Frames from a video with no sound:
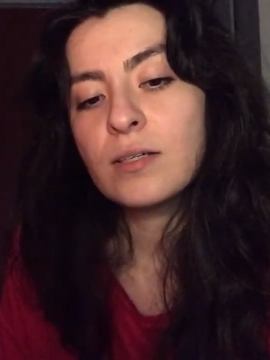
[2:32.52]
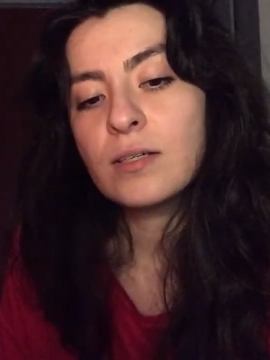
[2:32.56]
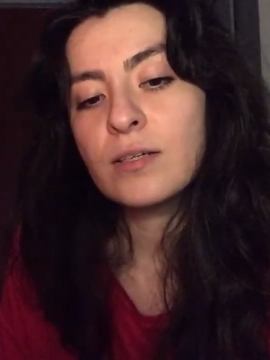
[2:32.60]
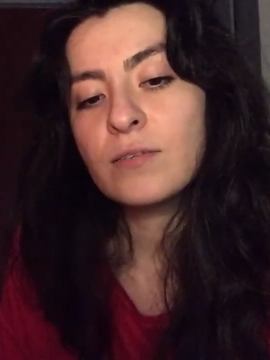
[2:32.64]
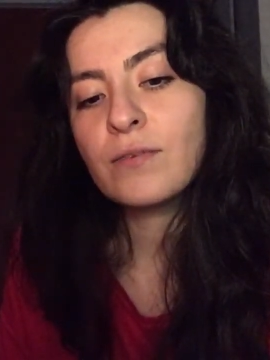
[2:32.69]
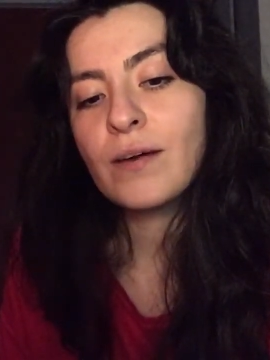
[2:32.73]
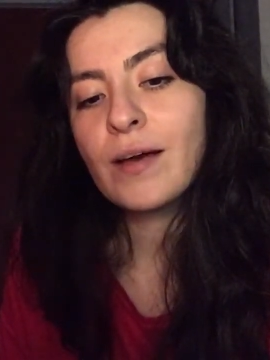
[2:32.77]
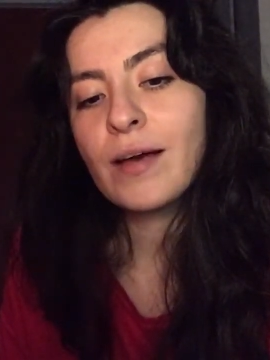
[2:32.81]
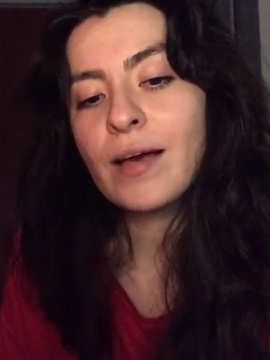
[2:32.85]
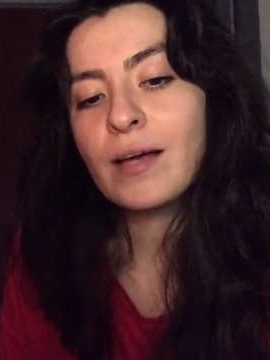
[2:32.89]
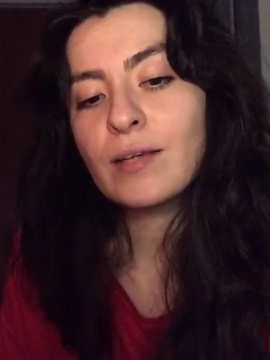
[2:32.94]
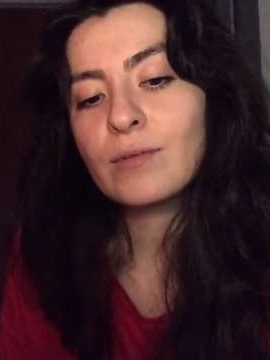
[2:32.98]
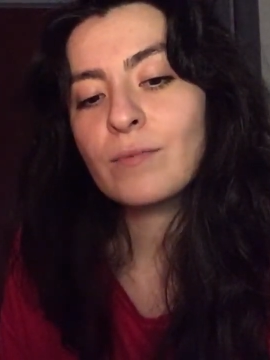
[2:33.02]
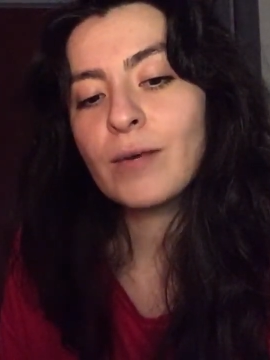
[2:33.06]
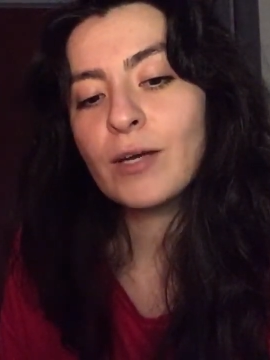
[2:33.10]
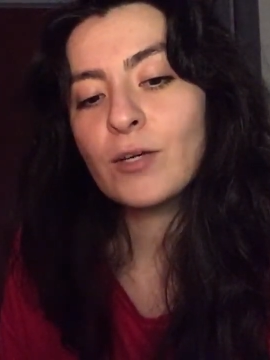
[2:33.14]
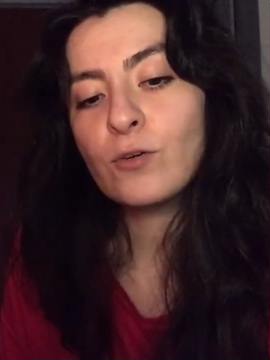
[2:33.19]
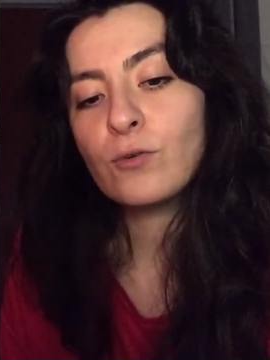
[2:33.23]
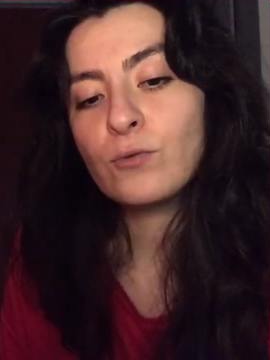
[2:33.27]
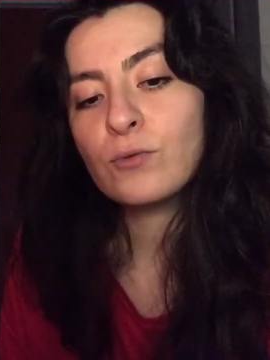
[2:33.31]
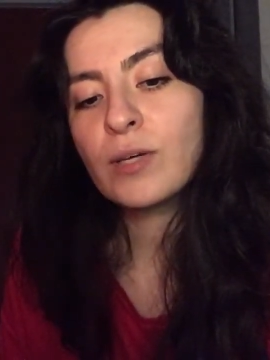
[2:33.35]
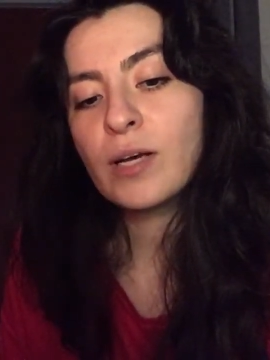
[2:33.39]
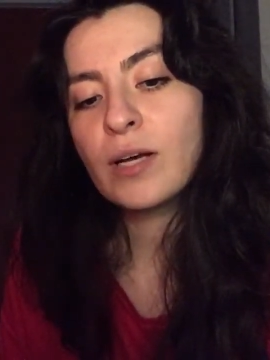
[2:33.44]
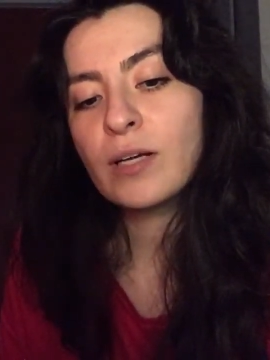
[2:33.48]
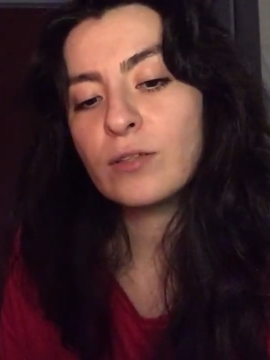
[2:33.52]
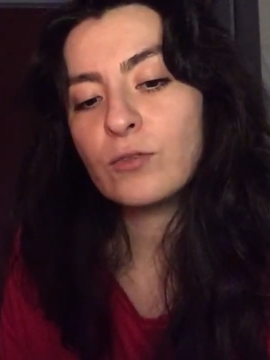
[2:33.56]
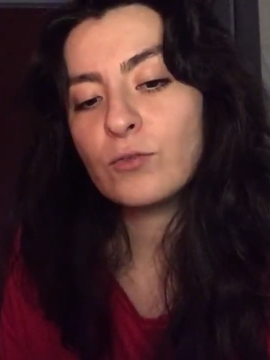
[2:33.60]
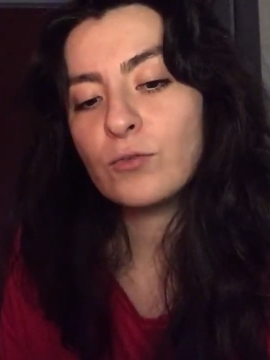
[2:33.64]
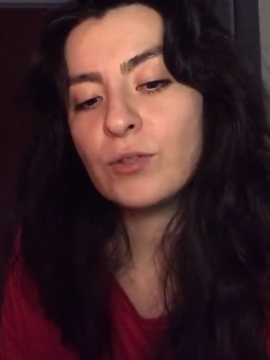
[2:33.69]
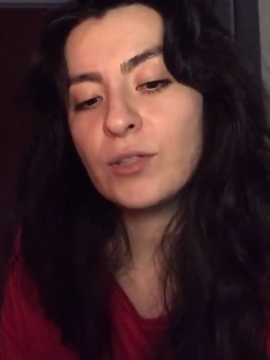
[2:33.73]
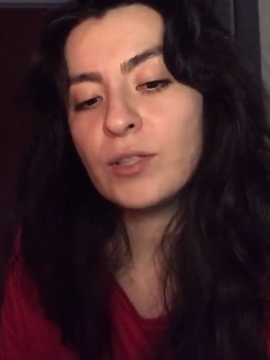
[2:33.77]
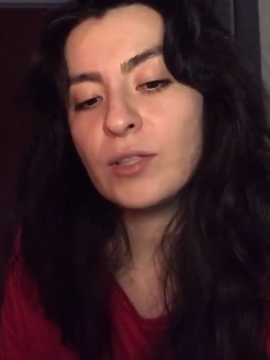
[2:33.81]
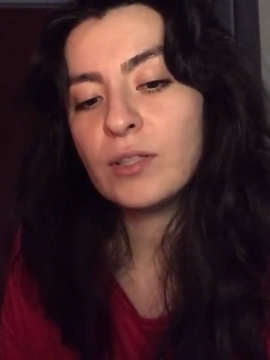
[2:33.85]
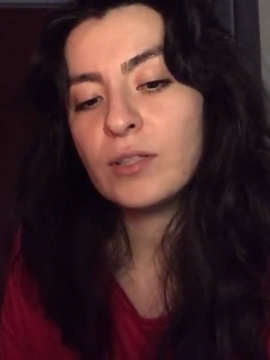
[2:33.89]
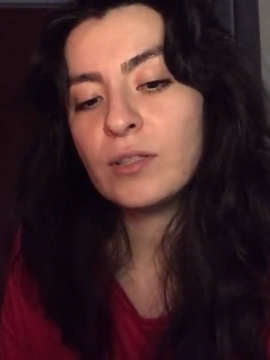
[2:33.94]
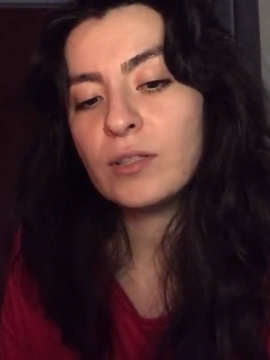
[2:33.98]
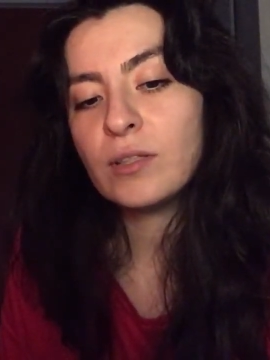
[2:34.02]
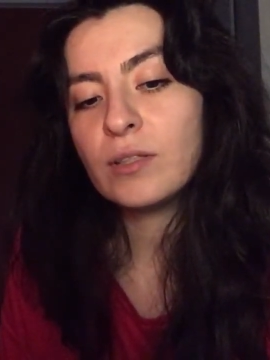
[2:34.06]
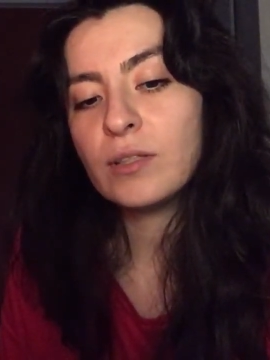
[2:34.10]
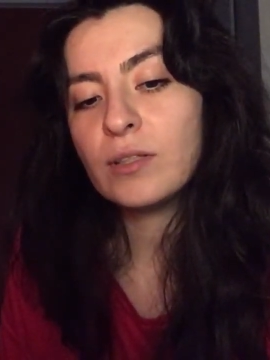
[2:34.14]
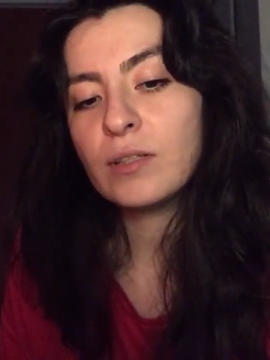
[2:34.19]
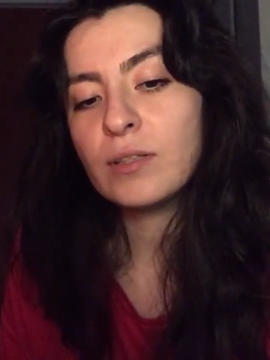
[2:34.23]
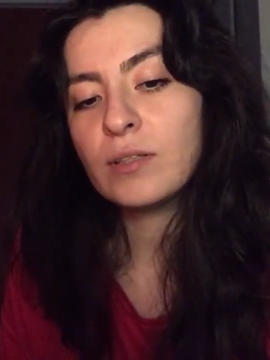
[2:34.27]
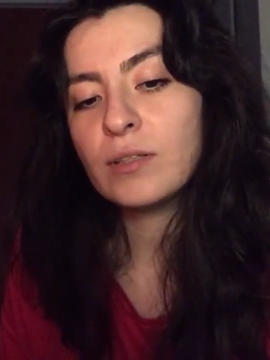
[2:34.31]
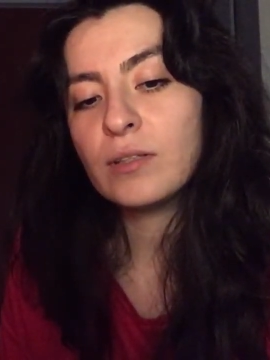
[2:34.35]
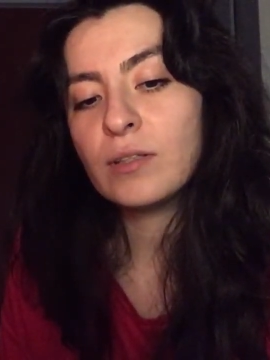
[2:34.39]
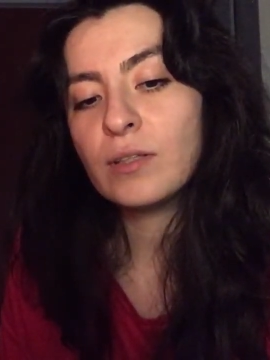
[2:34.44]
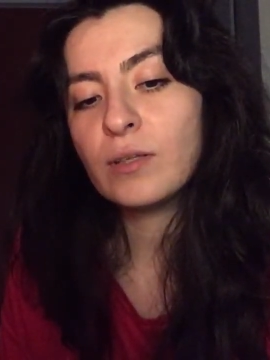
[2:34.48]
If I had my own country,
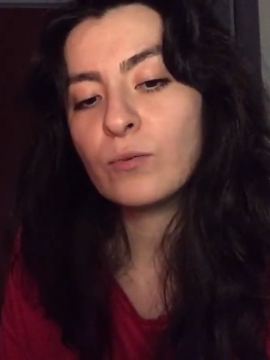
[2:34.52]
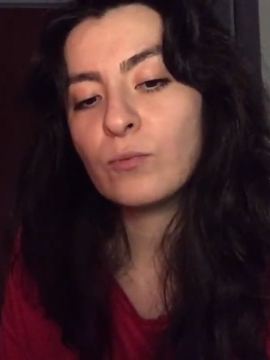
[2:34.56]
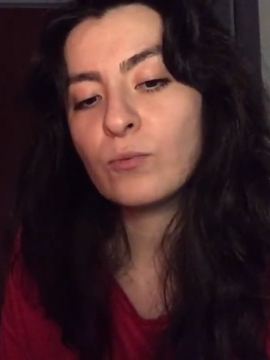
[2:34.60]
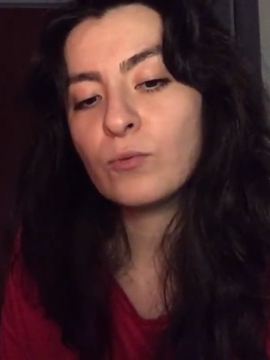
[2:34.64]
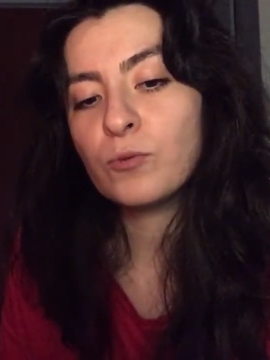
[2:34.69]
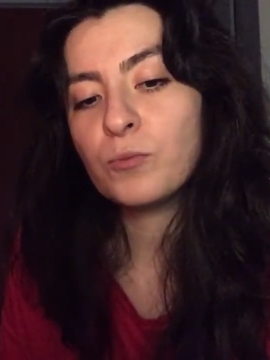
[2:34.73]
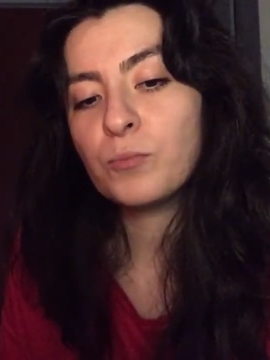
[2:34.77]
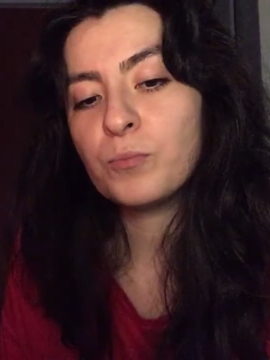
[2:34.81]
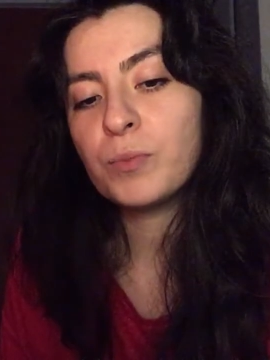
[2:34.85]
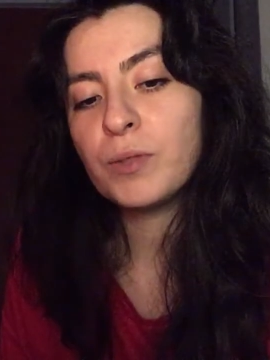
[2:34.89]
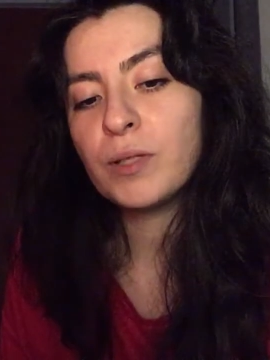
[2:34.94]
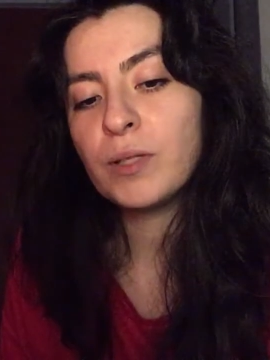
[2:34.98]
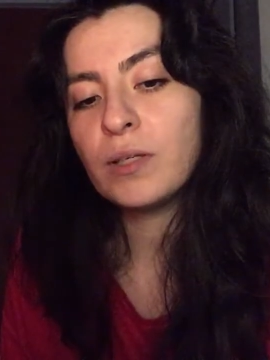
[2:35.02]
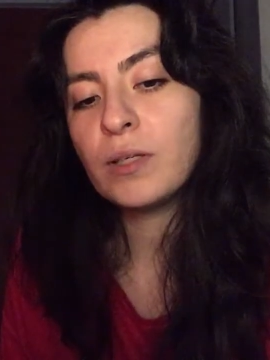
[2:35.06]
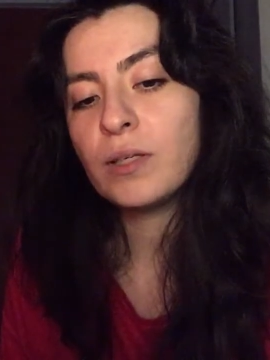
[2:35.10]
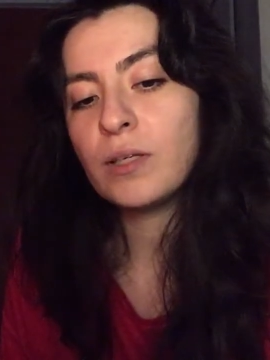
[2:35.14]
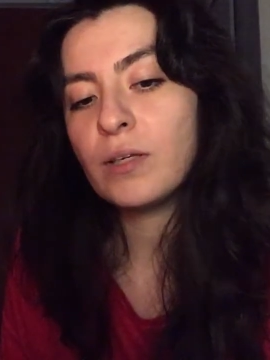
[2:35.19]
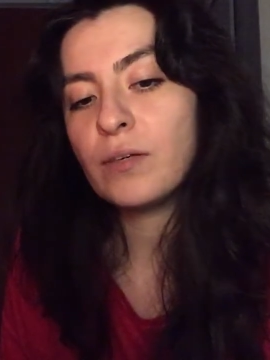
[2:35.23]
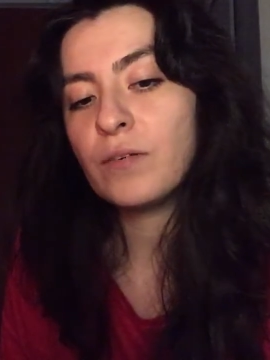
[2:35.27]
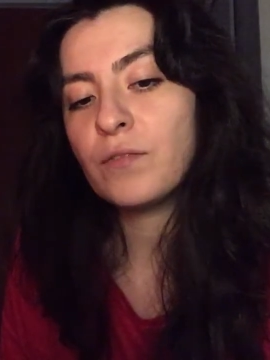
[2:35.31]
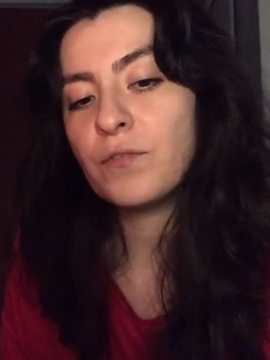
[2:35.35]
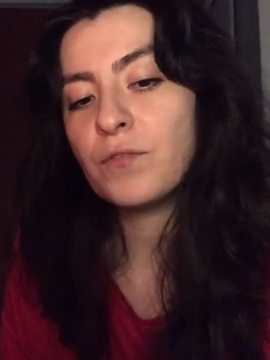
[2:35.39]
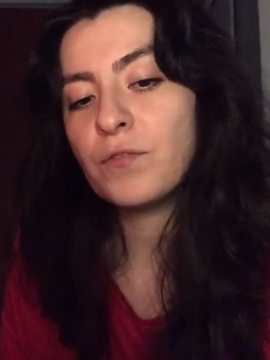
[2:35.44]
there would be